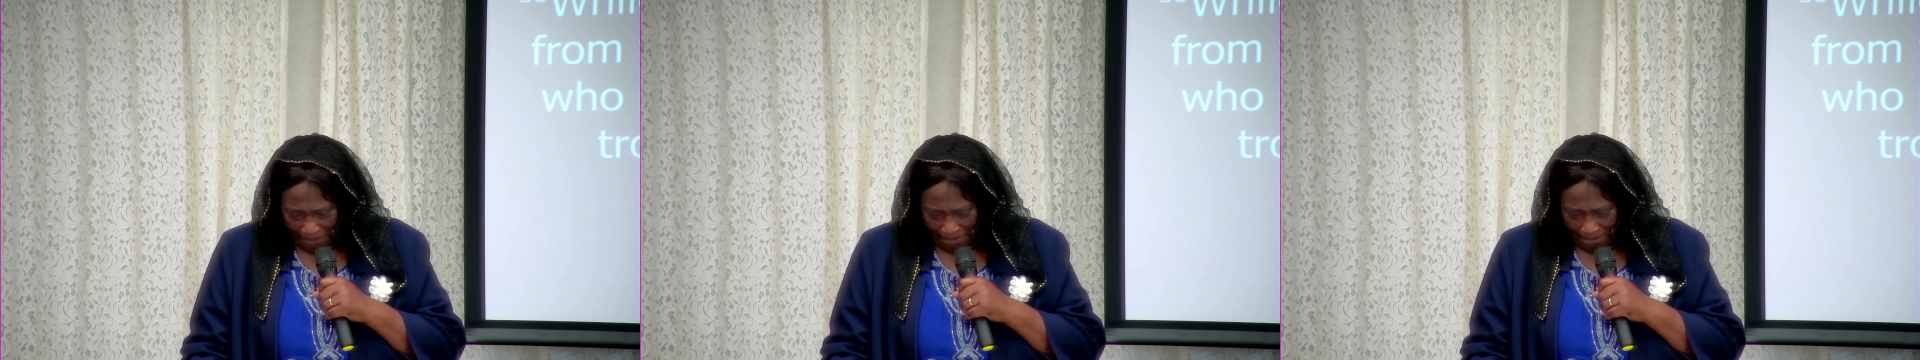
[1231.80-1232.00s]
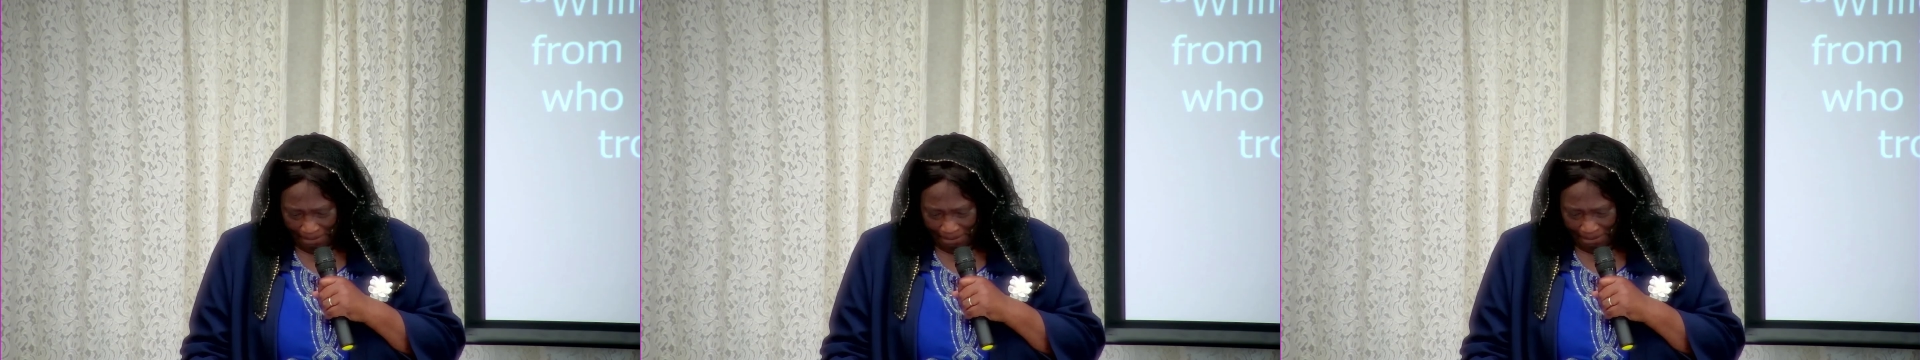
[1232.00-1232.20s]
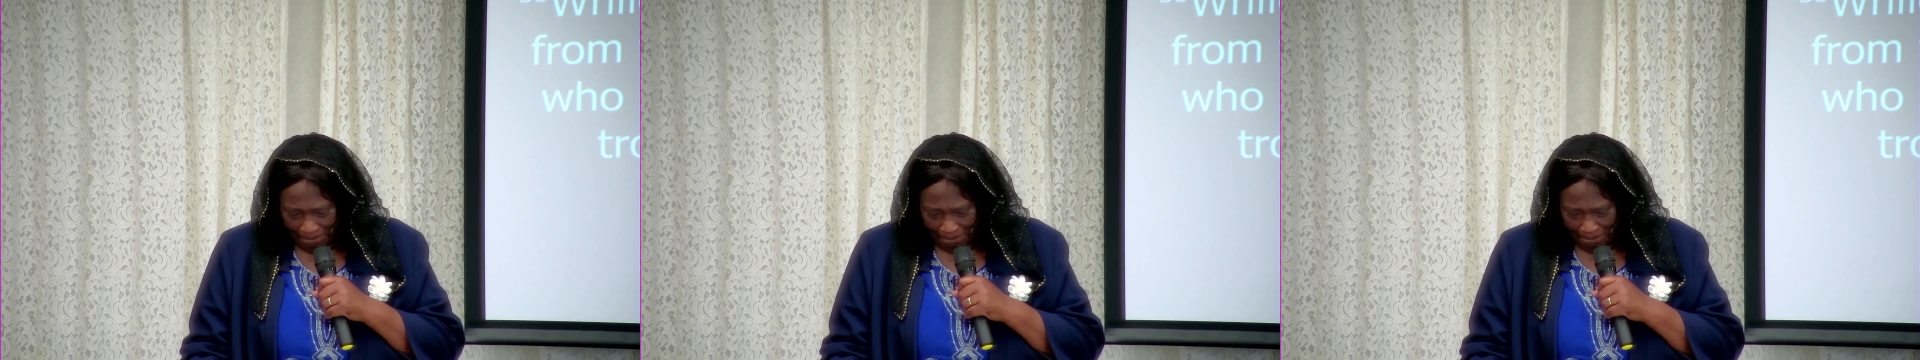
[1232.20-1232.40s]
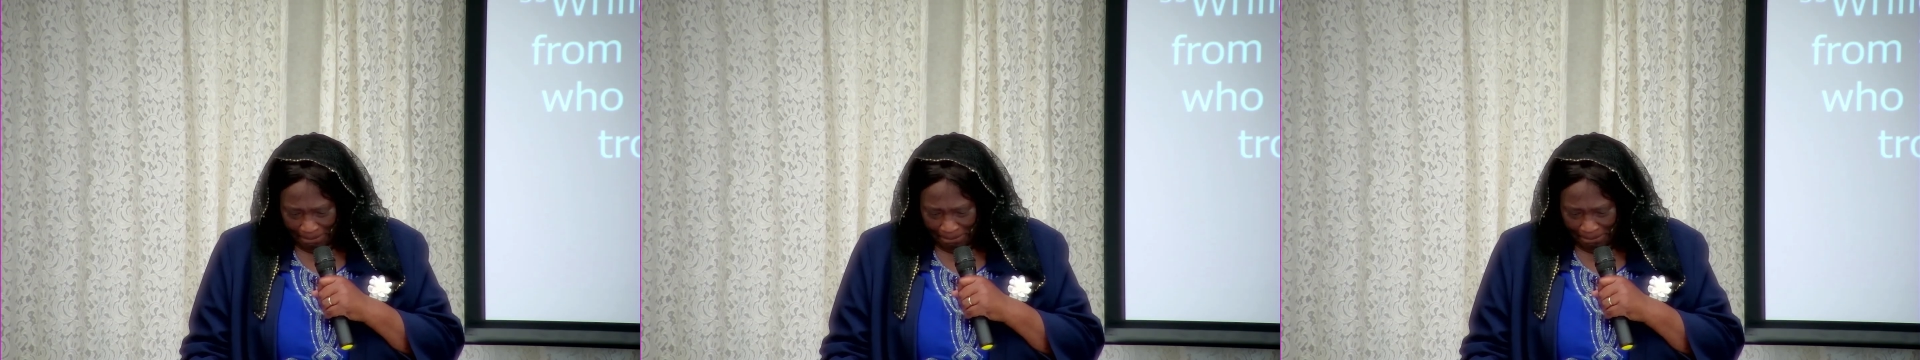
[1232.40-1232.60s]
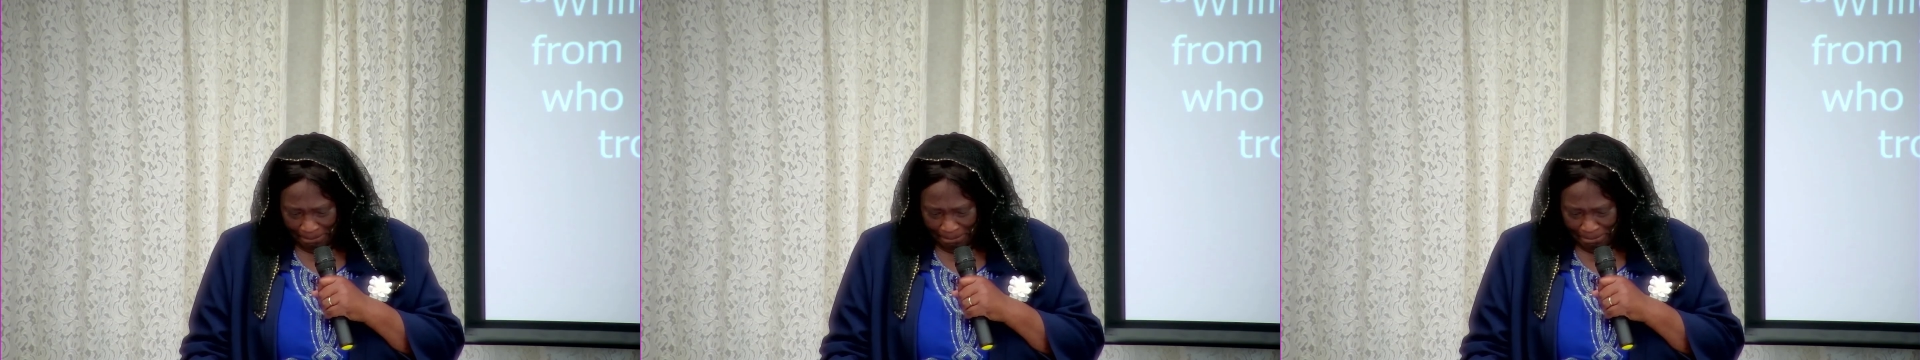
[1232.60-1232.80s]

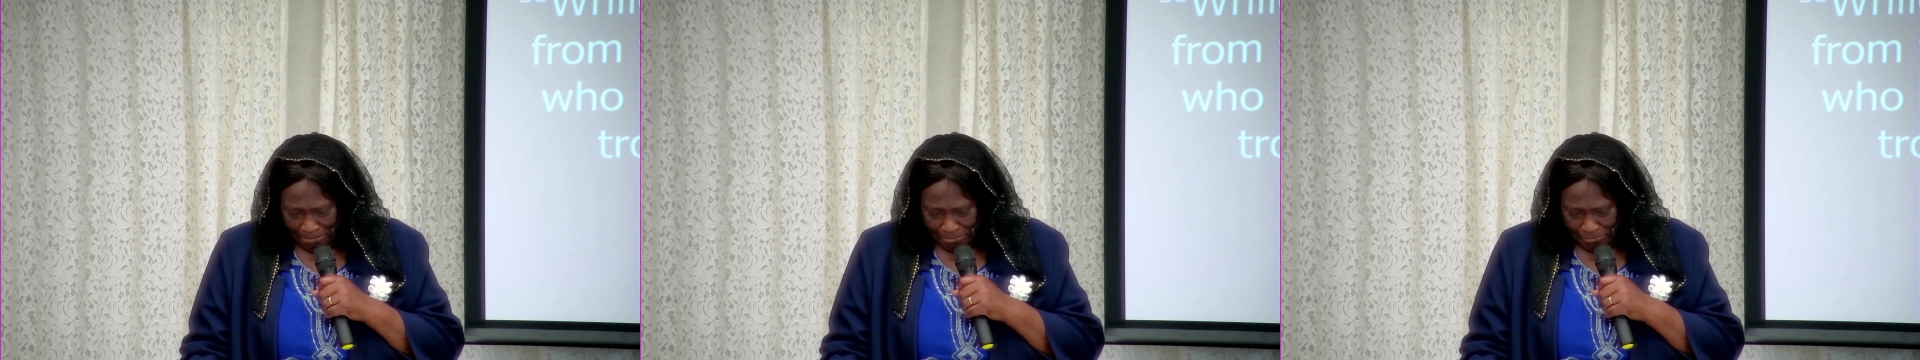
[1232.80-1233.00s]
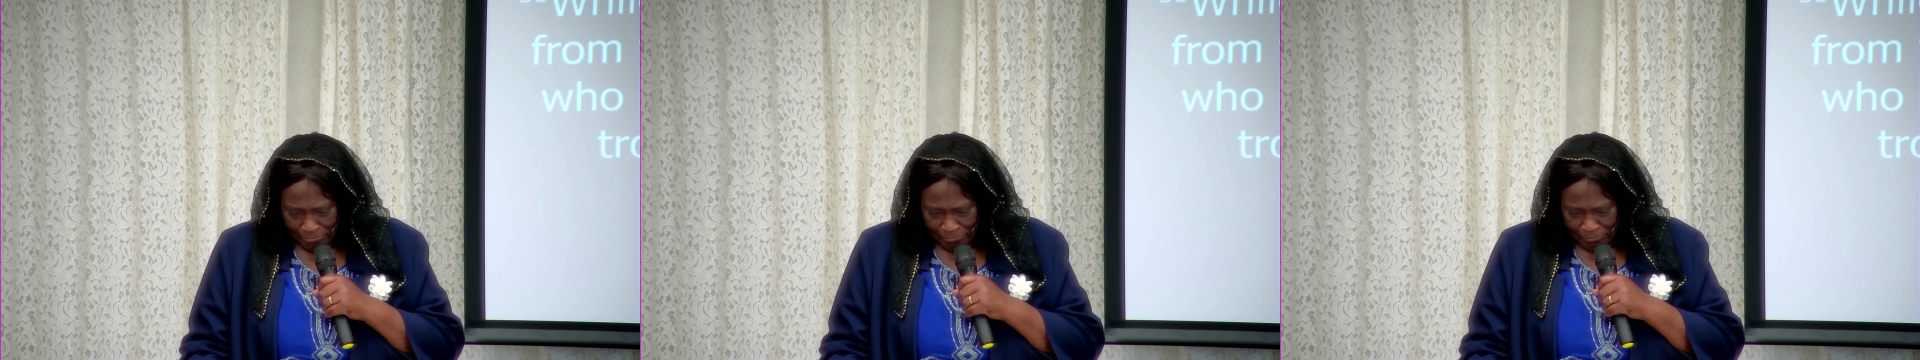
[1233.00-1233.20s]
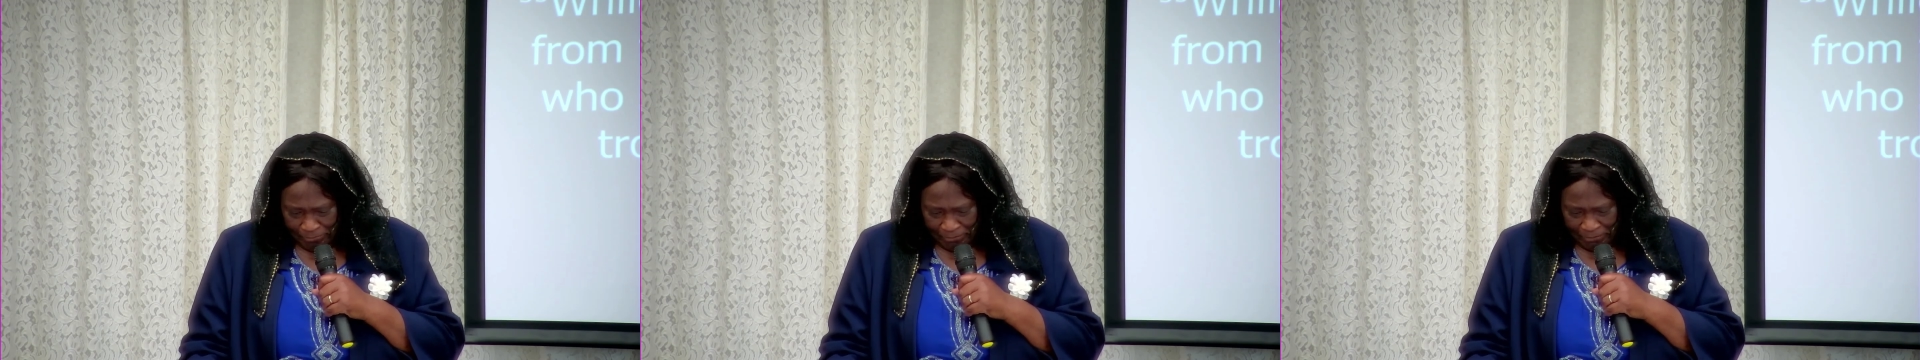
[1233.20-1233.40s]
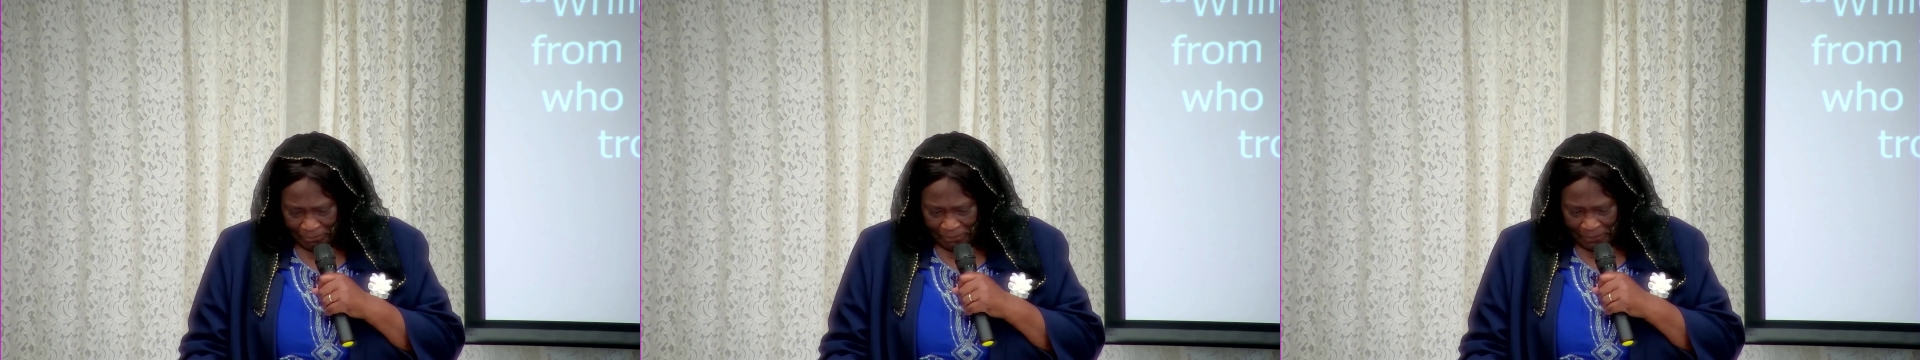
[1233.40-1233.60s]
Nobody speaks.